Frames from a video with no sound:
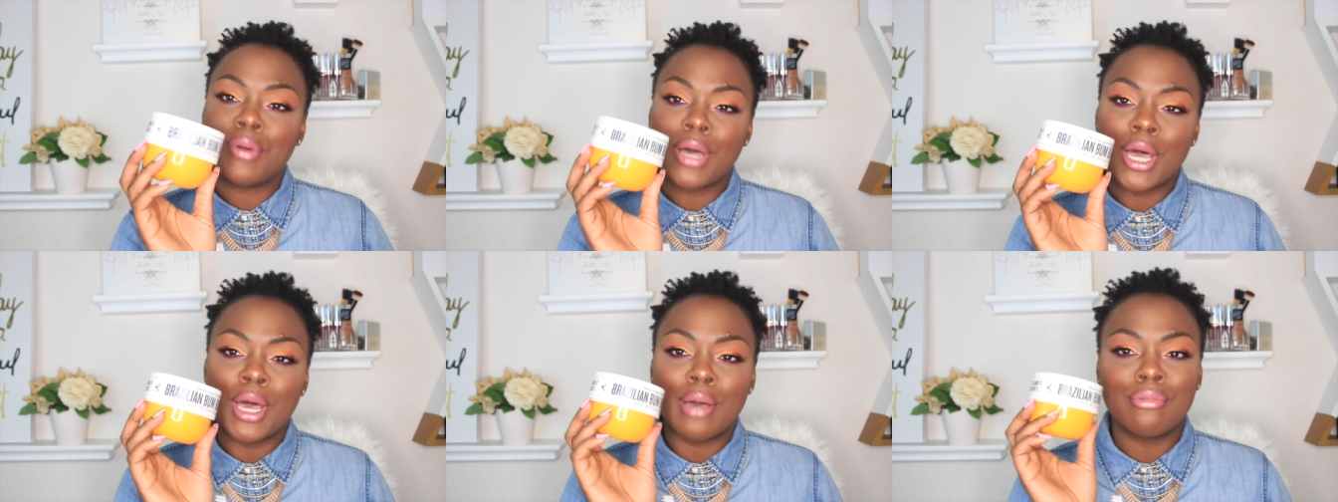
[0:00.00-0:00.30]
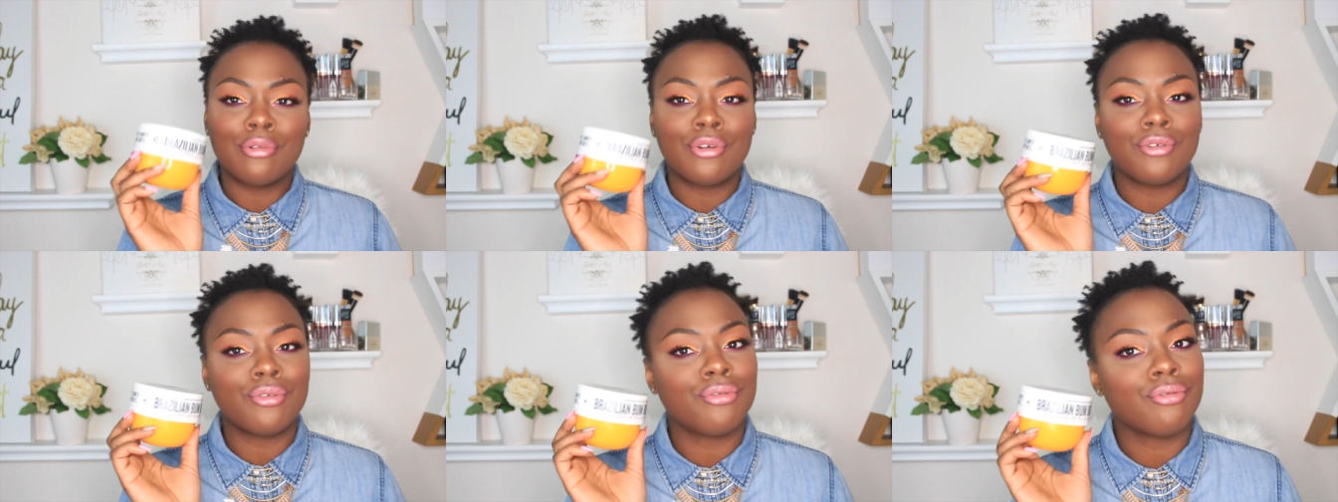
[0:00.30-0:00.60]

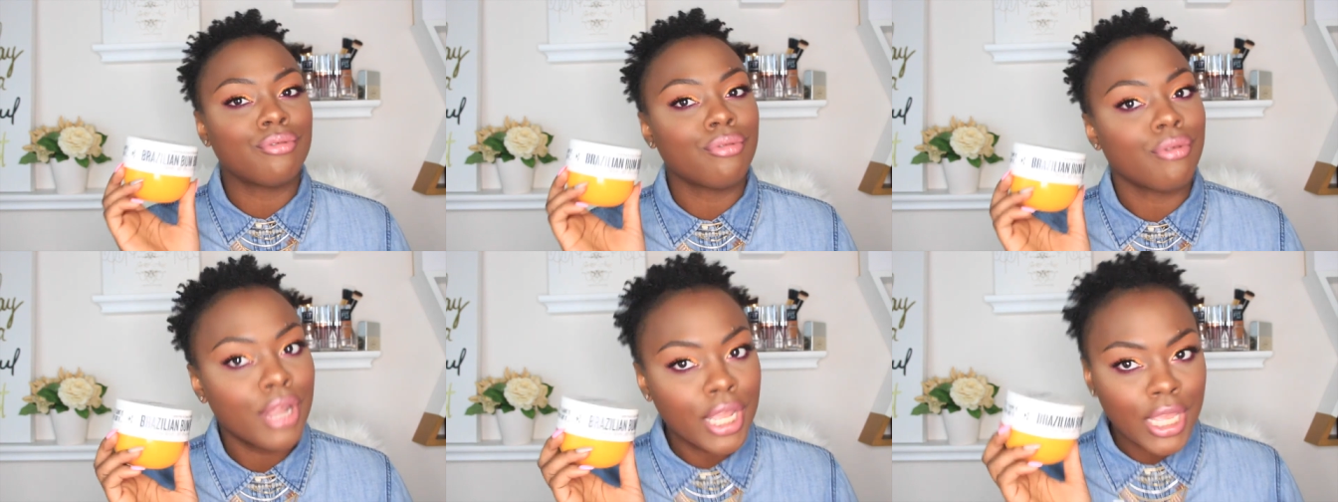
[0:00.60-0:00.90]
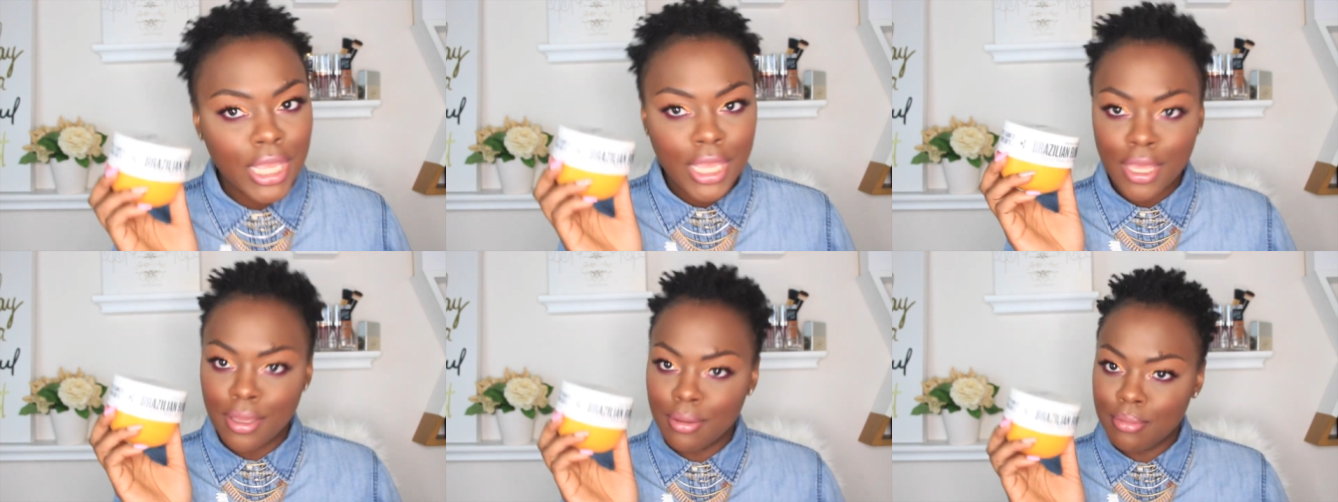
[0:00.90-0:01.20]
Bum
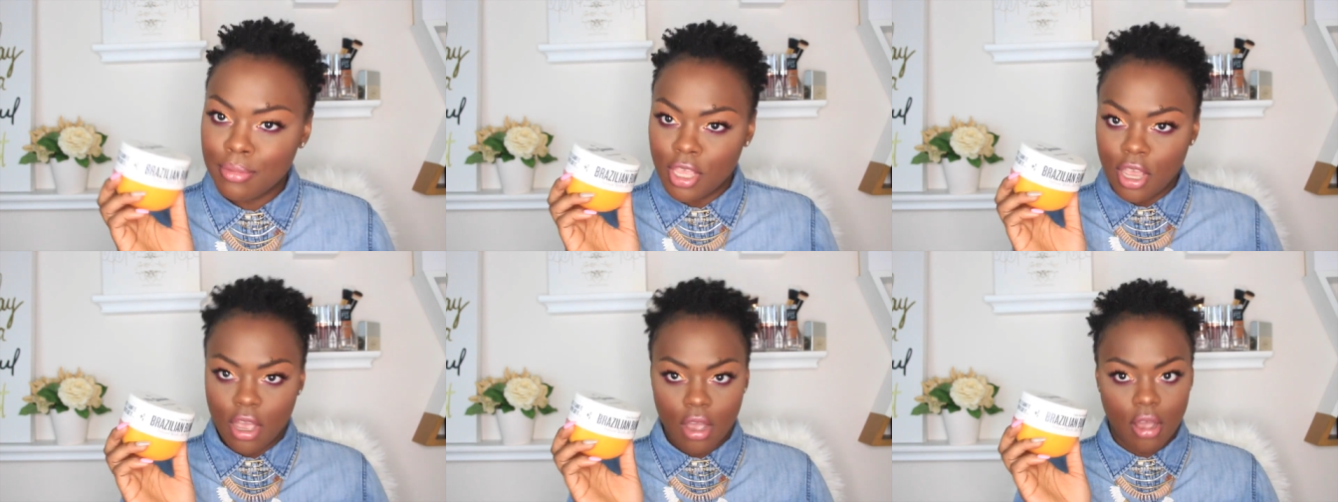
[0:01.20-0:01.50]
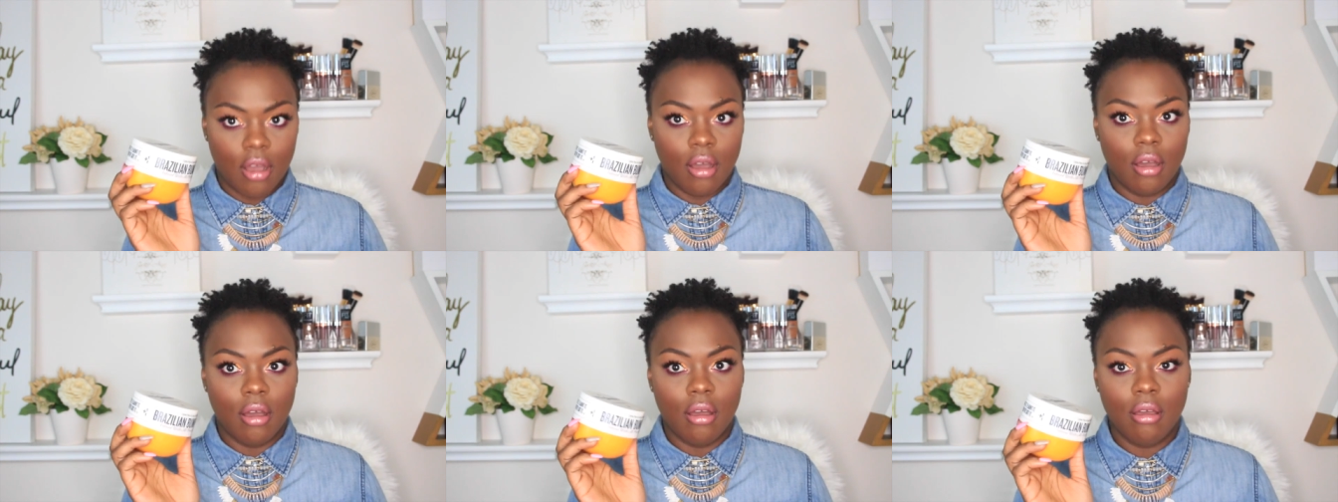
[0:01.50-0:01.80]
Cream,
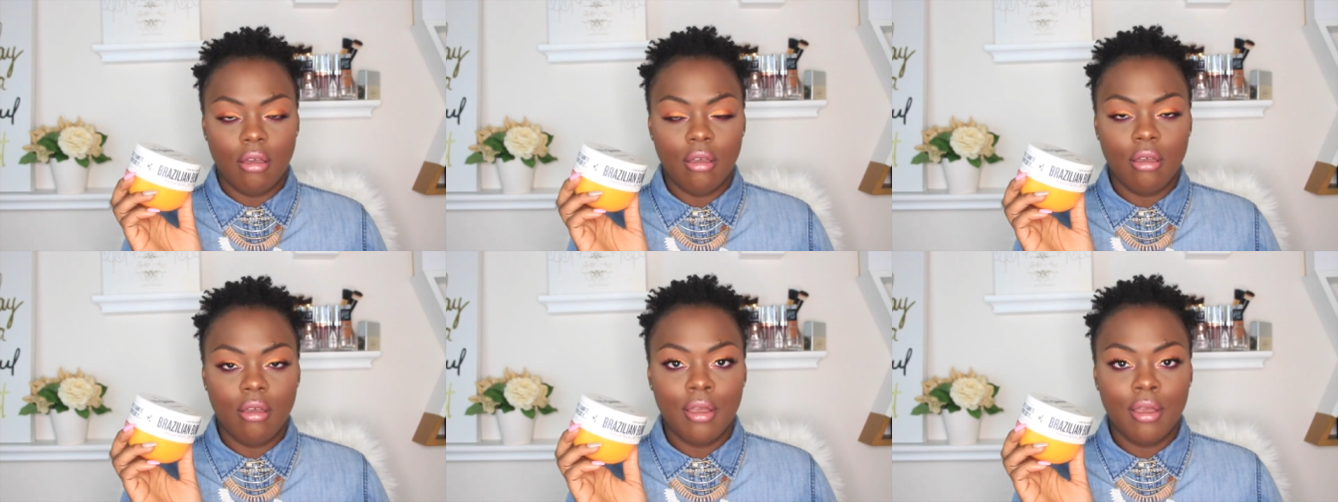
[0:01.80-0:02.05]
y'all.